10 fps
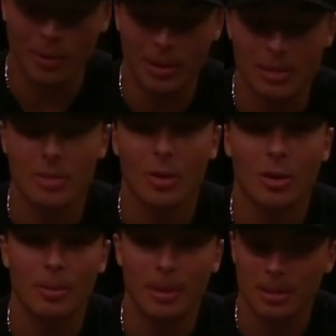with this, it's
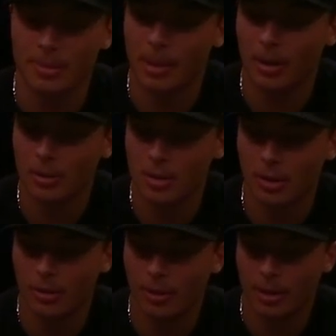hard to miss the barrel.
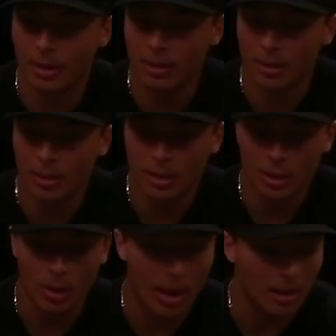So
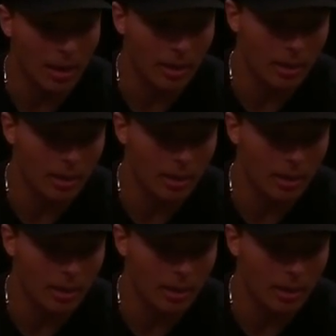you know, I like